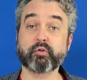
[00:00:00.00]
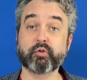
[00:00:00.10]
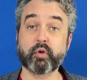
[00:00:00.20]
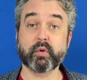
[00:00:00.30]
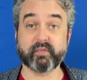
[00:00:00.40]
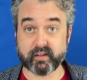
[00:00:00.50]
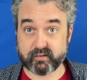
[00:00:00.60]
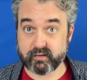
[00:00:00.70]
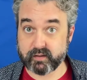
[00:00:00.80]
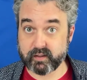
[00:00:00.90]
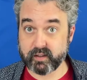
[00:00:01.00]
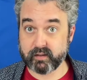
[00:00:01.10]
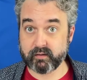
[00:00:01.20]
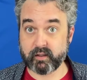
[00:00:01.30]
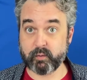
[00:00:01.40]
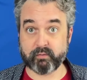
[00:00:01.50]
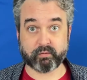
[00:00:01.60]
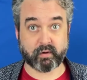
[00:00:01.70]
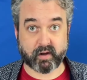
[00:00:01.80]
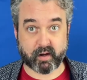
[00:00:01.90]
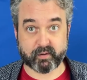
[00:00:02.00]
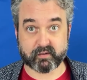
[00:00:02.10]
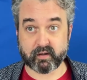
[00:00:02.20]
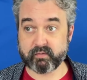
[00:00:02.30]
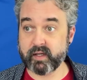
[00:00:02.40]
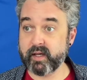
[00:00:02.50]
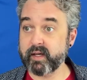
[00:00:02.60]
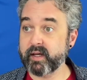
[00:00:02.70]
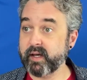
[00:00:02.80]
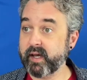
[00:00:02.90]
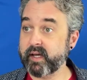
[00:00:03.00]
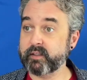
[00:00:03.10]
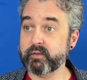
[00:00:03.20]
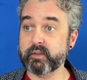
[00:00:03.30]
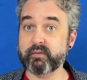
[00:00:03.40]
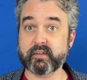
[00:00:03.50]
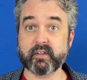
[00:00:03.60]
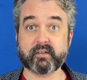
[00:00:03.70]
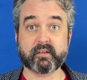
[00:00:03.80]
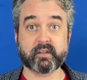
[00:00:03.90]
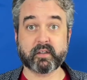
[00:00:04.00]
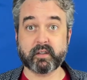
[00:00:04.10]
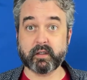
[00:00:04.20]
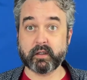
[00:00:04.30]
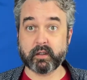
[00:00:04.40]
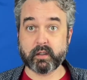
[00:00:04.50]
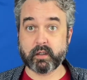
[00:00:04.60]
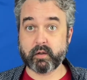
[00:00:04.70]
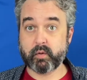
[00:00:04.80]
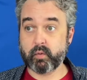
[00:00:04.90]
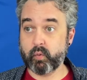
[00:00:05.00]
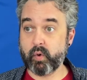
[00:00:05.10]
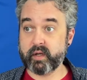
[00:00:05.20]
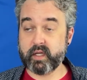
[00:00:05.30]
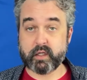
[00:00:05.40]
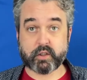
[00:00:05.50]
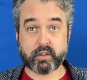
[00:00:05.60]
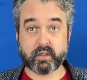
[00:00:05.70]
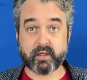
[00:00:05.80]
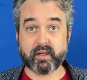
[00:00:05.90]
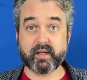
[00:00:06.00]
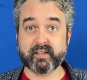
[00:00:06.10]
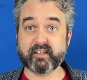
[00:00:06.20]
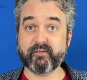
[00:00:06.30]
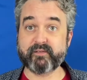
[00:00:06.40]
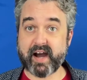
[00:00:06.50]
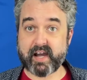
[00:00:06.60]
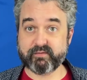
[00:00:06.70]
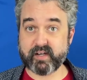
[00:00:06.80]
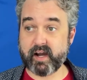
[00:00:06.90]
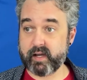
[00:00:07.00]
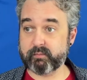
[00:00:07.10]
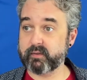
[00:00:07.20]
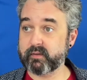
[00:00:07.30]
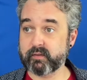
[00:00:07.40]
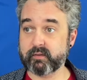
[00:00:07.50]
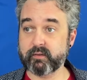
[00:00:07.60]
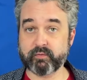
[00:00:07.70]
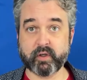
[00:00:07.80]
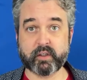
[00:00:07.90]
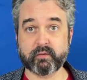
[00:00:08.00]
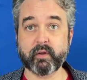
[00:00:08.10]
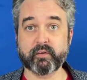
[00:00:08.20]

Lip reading: 2 events that you have 3 copies of, and you use this 1 each, that's 5 times for each of those